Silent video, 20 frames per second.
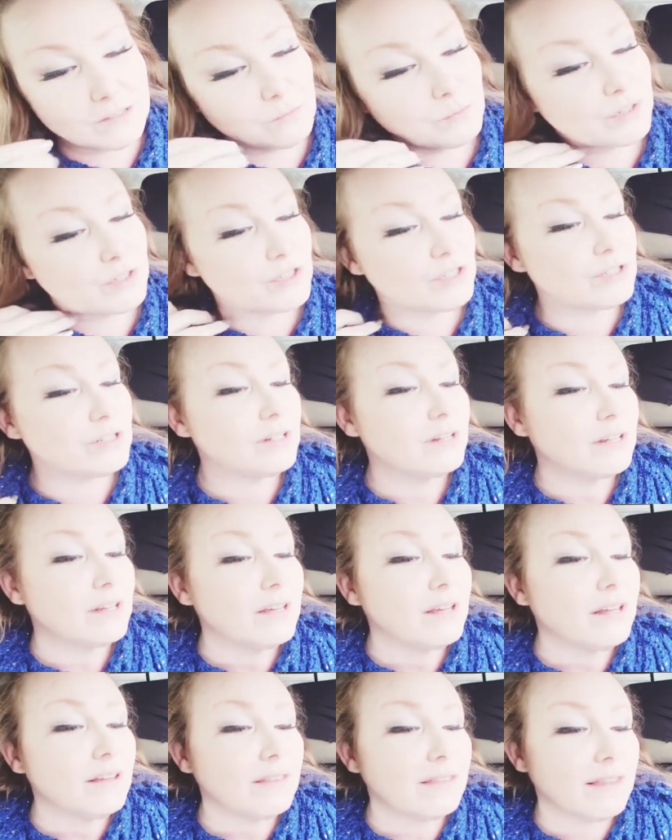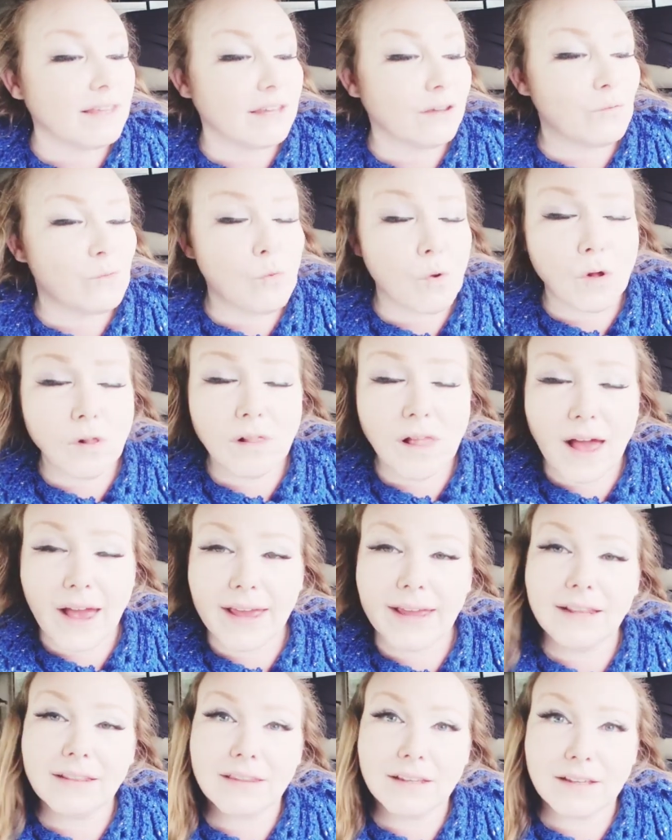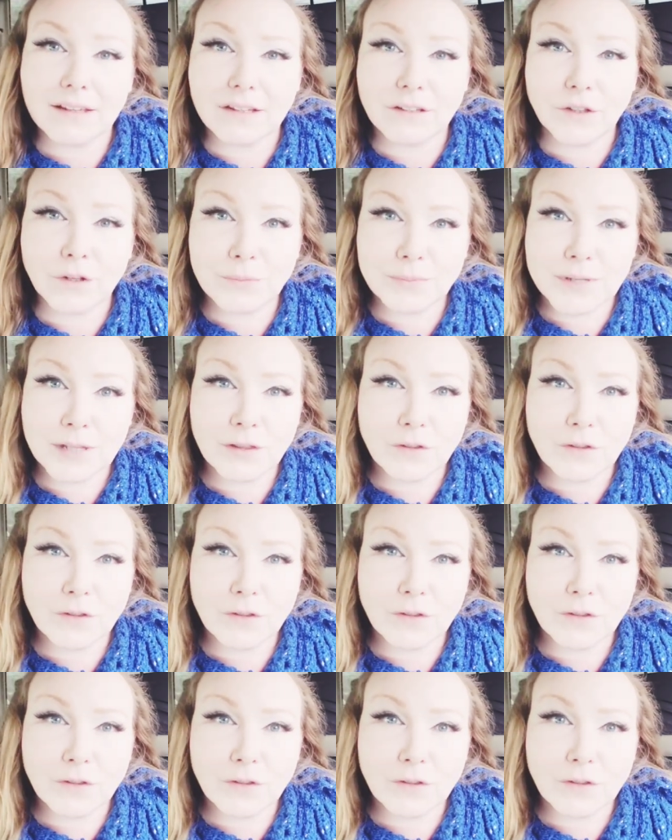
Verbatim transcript: which the wool light, the Loops and